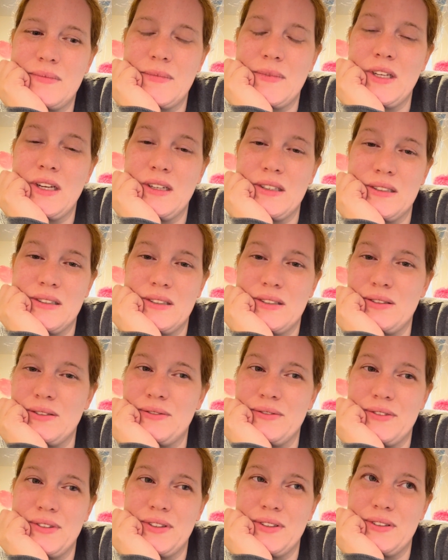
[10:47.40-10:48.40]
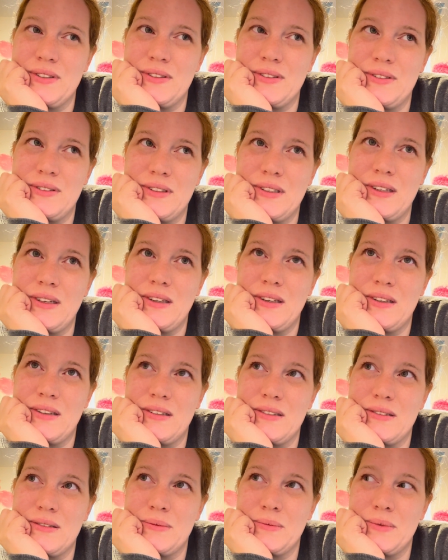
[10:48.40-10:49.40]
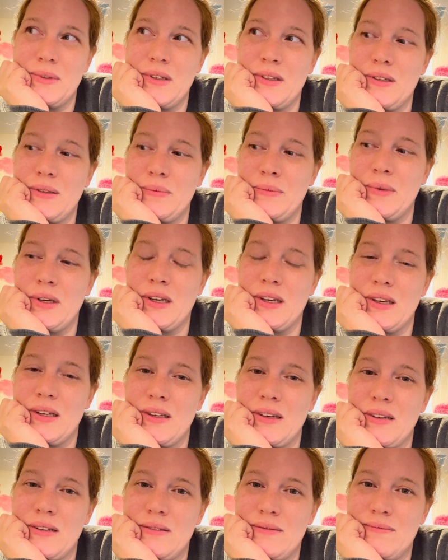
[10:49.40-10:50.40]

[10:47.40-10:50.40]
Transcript: I just don't feel like I'm gonna make it.